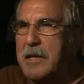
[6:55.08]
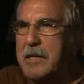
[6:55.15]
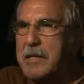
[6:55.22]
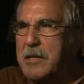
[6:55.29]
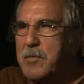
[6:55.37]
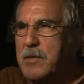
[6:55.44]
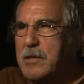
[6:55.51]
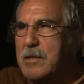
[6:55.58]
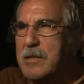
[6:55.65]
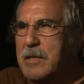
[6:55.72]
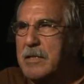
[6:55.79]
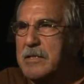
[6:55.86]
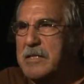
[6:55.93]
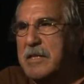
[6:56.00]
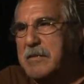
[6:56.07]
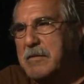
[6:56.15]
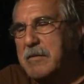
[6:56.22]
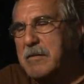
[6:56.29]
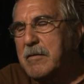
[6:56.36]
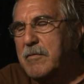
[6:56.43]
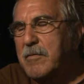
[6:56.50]
And then when things got
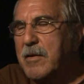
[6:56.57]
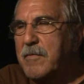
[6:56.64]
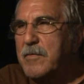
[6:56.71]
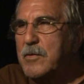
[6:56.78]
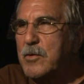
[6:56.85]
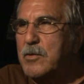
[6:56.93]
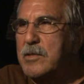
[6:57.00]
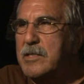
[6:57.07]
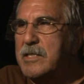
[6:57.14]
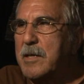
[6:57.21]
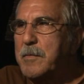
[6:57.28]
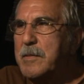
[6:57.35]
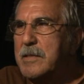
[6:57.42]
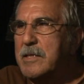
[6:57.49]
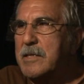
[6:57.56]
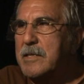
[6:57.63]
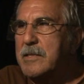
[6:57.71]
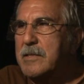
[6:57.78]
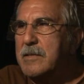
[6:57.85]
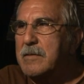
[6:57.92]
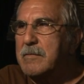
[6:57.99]
a little rough during the
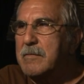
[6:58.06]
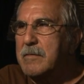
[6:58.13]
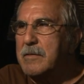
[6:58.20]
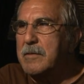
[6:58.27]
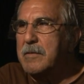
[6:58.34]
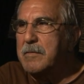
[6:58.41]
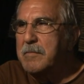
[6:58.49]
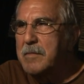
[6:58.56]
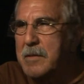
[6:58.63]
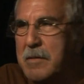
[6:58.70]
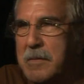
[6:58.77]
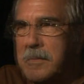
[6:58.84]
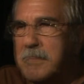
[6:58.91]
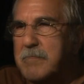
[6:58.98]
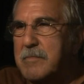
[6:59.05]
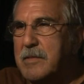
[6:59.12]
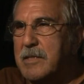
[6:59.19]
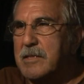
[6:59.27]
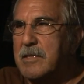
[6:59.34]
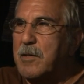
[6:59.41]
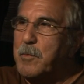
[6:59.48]
70s, yeah,
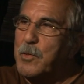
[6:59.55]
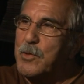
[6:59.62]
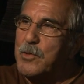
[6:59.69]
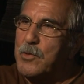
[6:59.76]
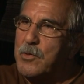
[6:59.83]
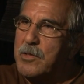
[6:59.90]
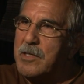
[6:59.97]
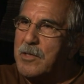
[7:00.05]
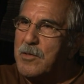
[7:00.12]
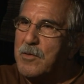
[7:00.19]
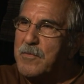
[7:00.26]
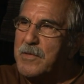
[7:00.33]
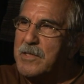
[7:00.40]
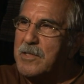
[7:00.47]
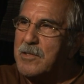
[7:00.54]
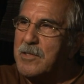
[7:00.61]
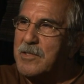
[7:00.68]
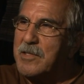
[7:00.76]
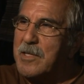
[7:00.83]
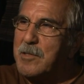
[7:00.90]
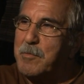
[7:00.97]
there's an opportunity to visit
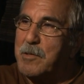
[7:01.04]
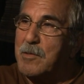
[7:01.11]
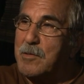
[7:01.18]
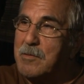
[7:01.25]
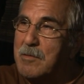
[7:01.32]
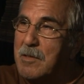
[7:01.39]
the States because,